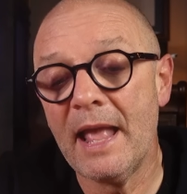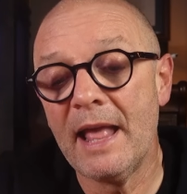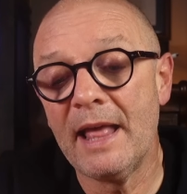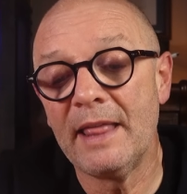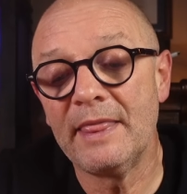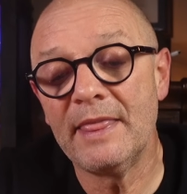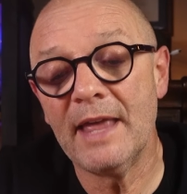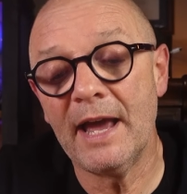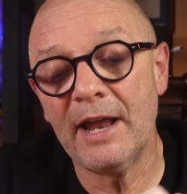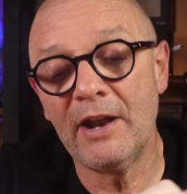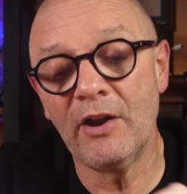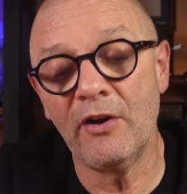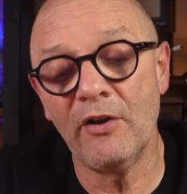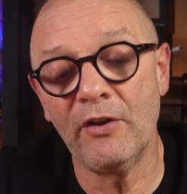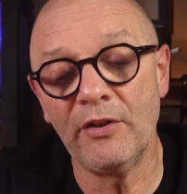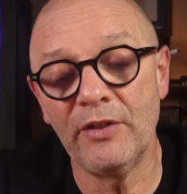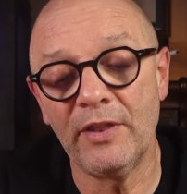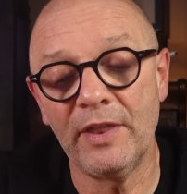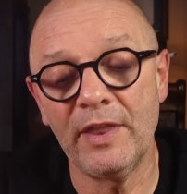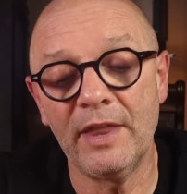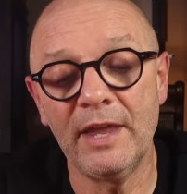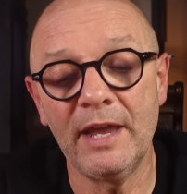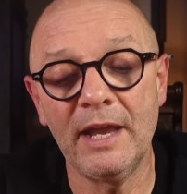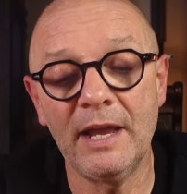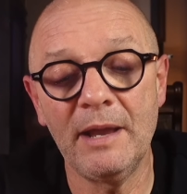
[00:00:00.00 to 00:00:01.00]
Then
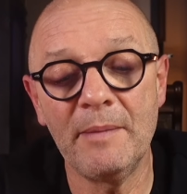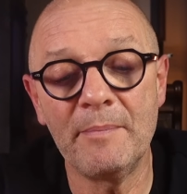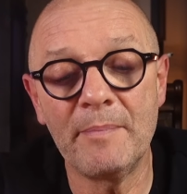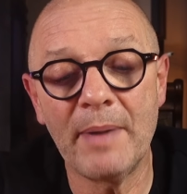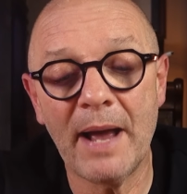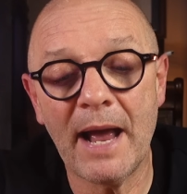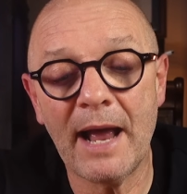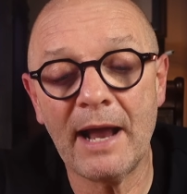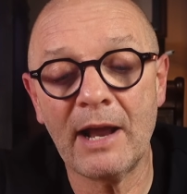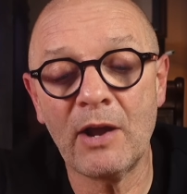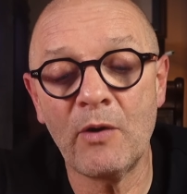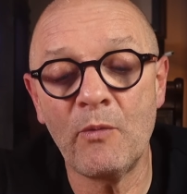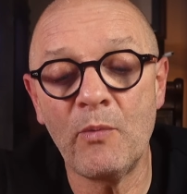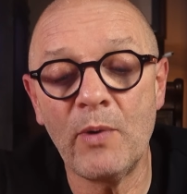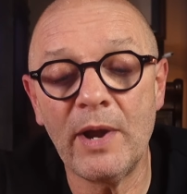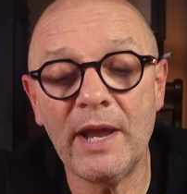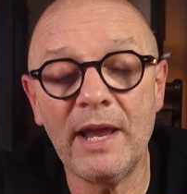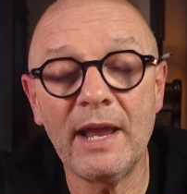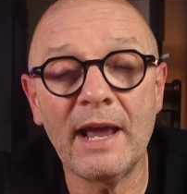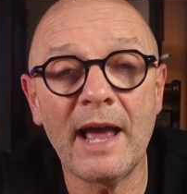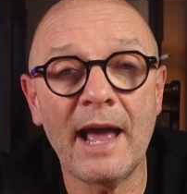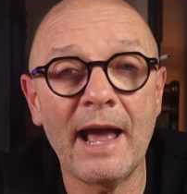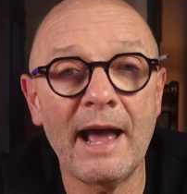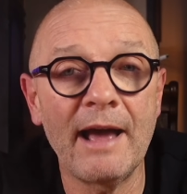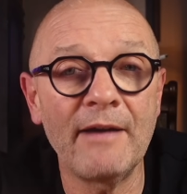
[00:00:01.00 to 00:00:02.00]
on the back we
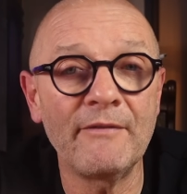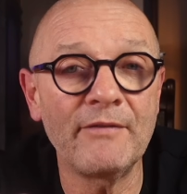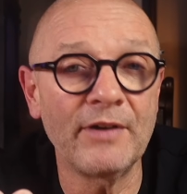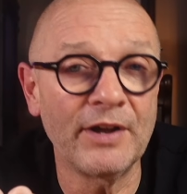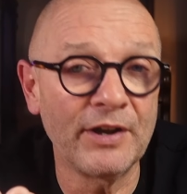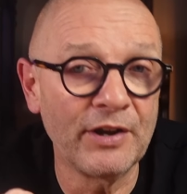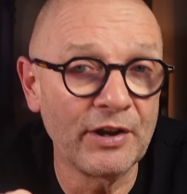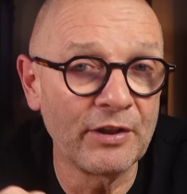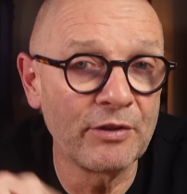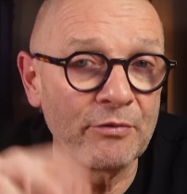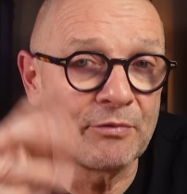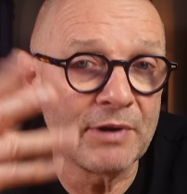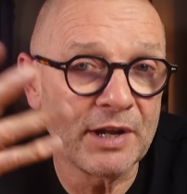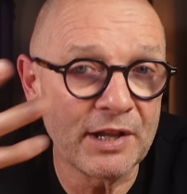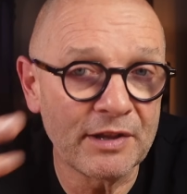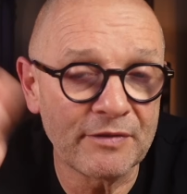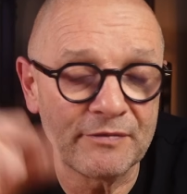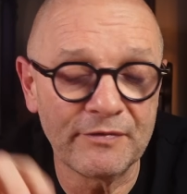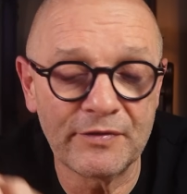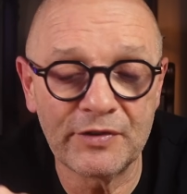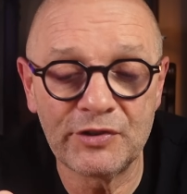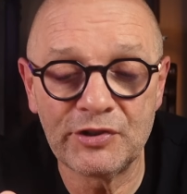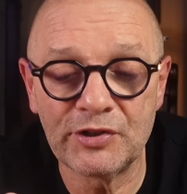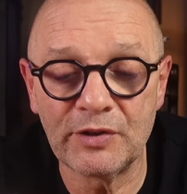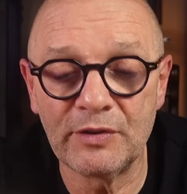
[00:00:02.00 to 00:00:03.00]
have another reason
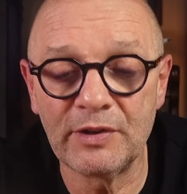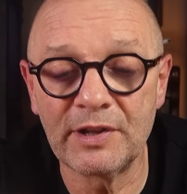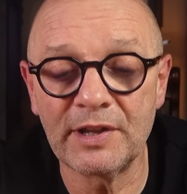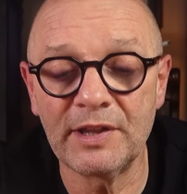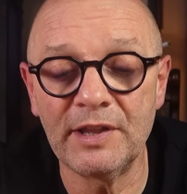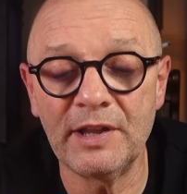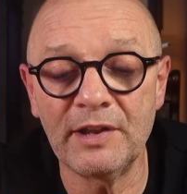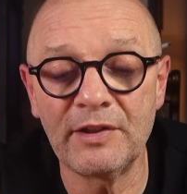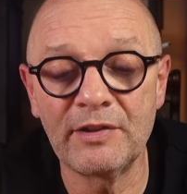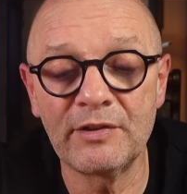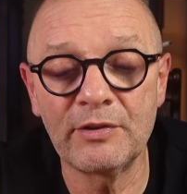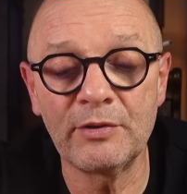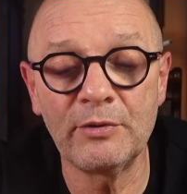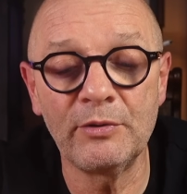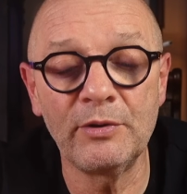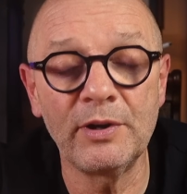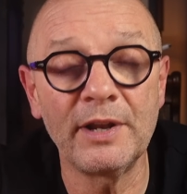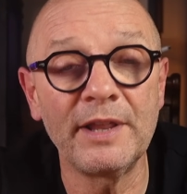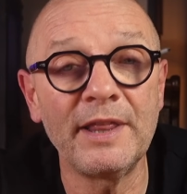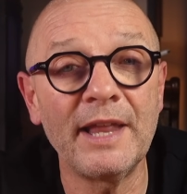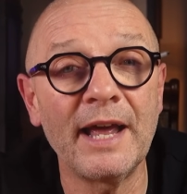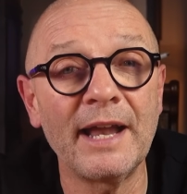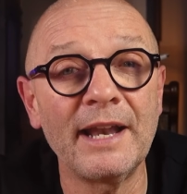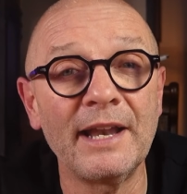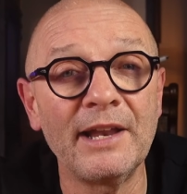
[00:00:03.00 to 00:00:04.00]
for choosing this tool,
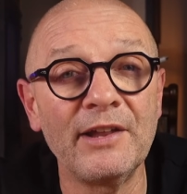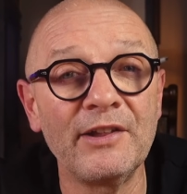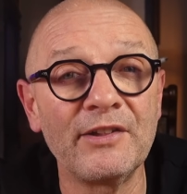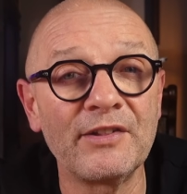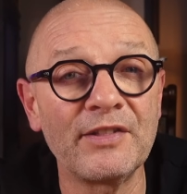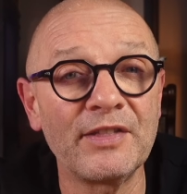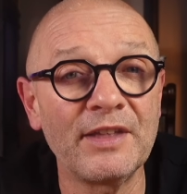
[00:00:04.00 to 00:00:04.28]
and that is